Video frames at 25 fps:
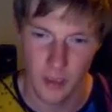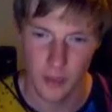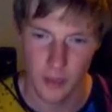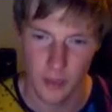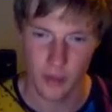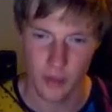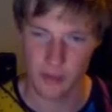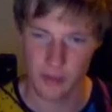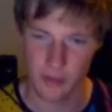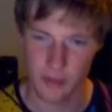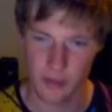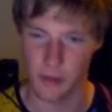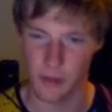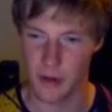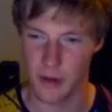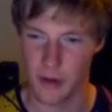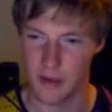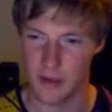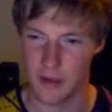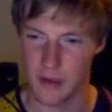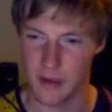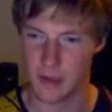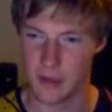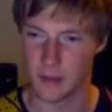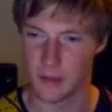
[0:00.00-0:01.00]
It drives
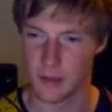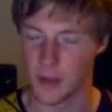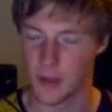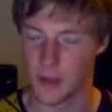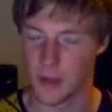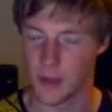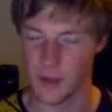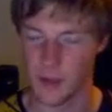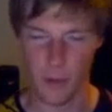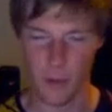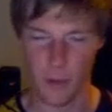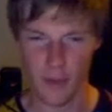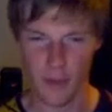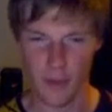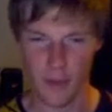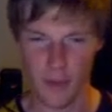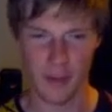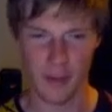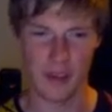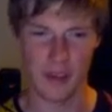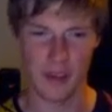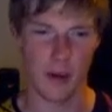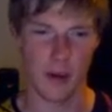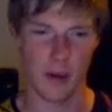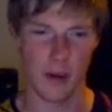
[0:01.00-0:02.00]
me crazy sometimes.
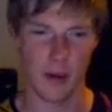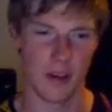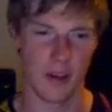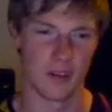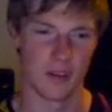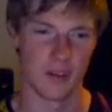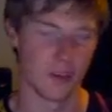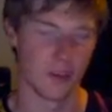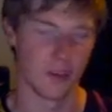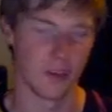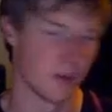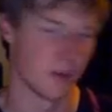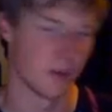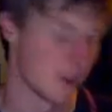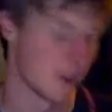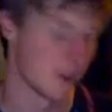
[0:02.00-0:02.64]
Both of these guys